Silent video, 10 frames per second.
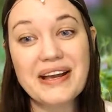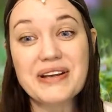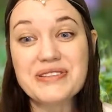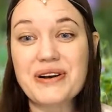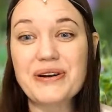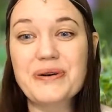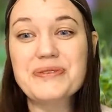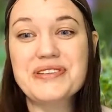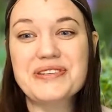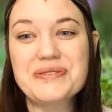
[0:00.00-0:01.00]
So I'll go
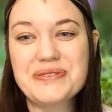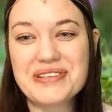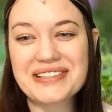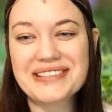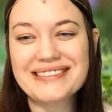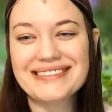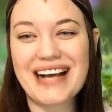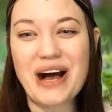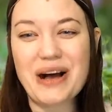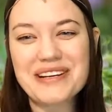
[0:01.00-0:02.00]
to the
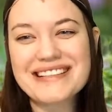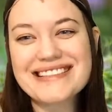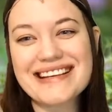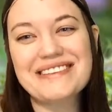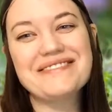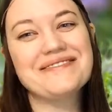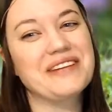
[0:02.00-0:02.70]
comments and you